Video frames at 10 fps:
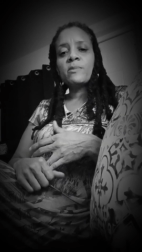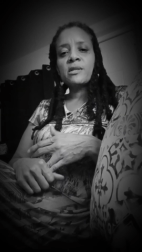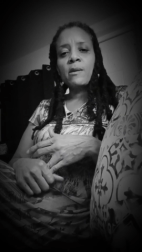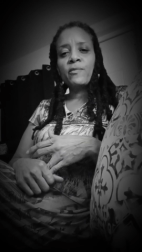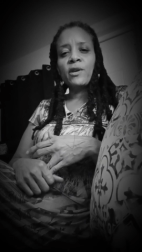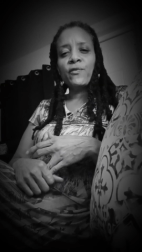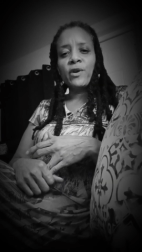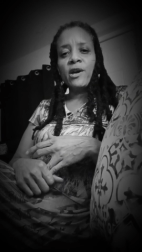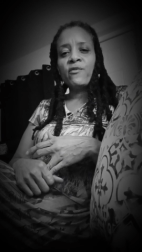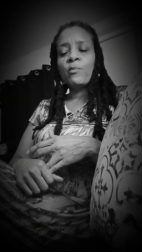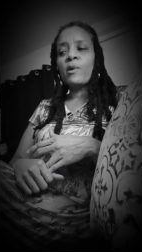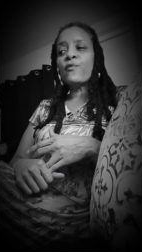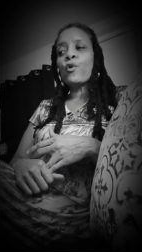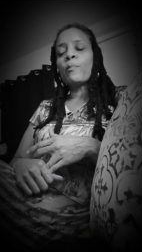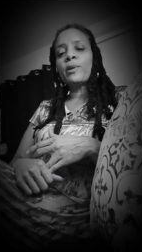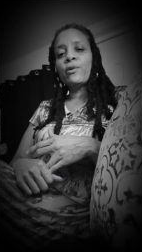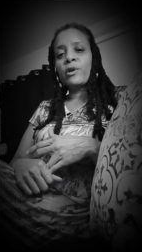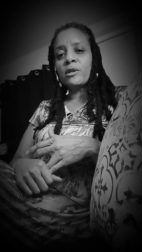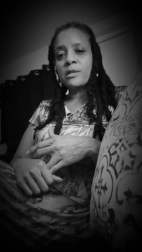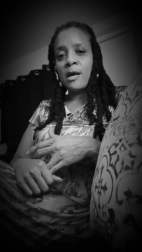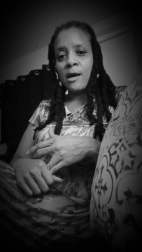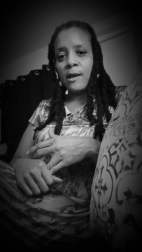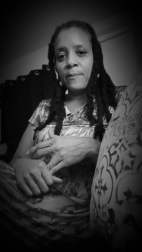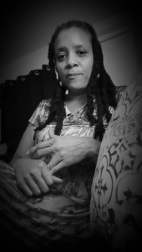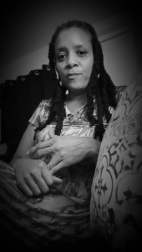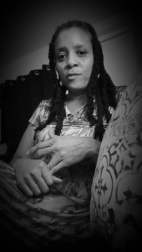up something forever, but for a period of time.